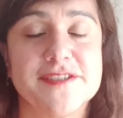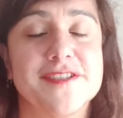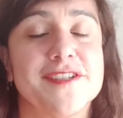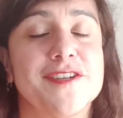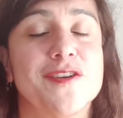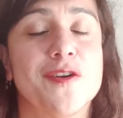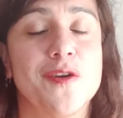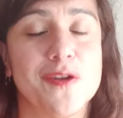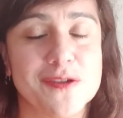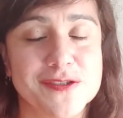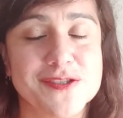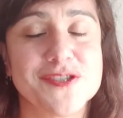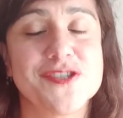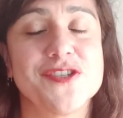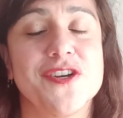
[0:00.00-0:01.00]
the
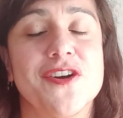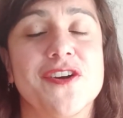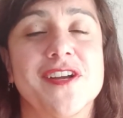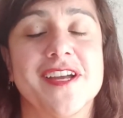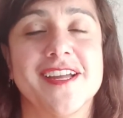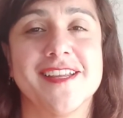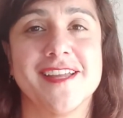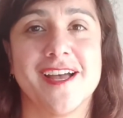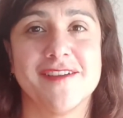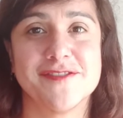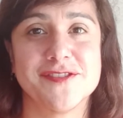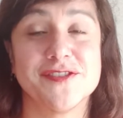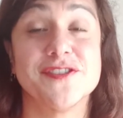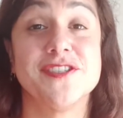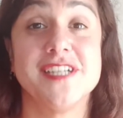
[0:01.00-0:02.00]
culture shock and
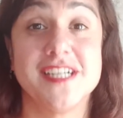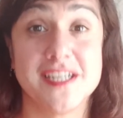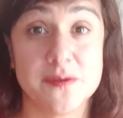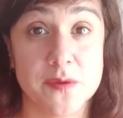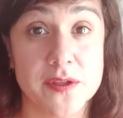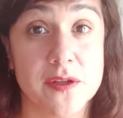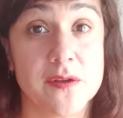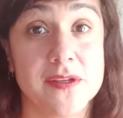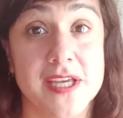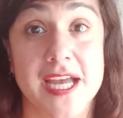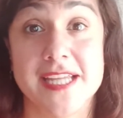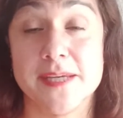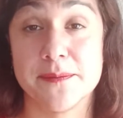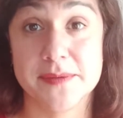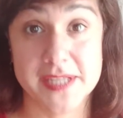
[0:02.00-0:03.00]
after dealing with all the
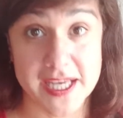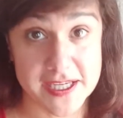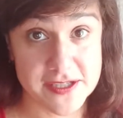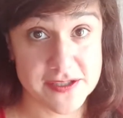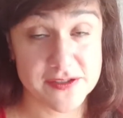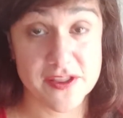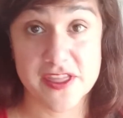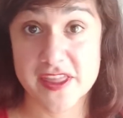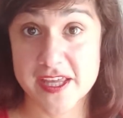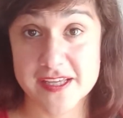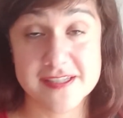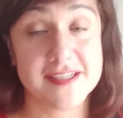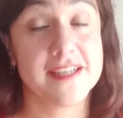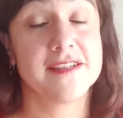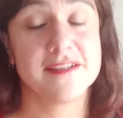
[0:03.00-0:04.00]
adaptation
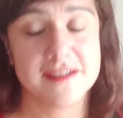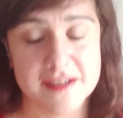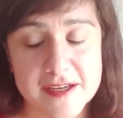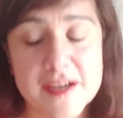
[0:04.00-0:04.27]
things that